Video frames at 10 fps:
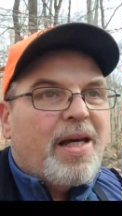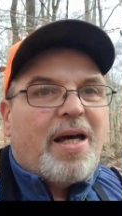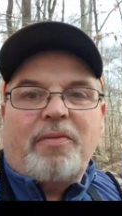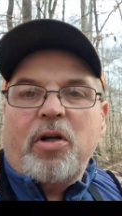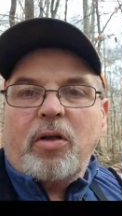
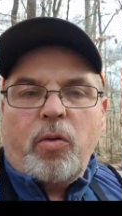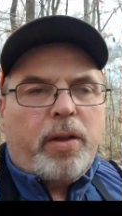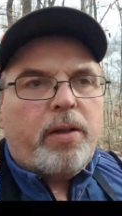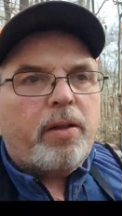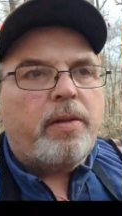I've done
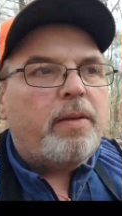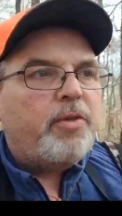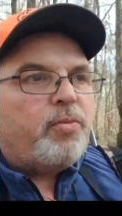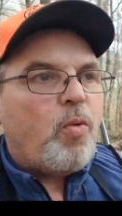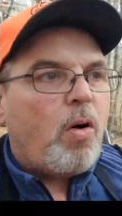quit hunting. I'm
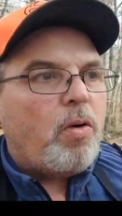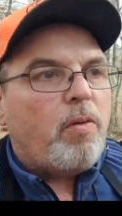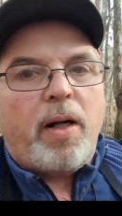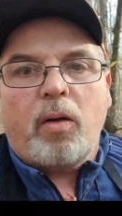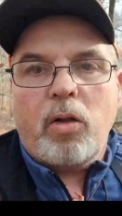just walking
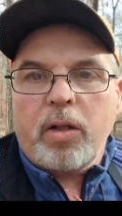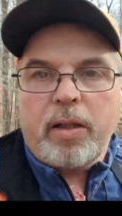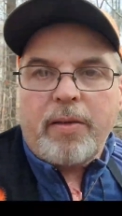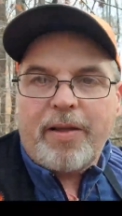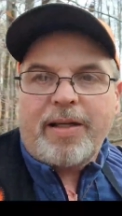around looking
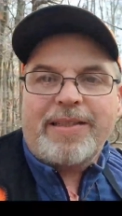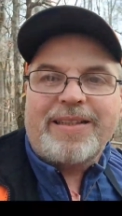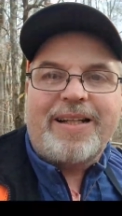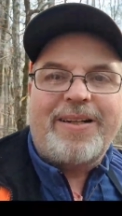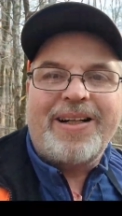at things
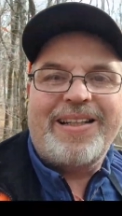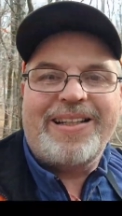now.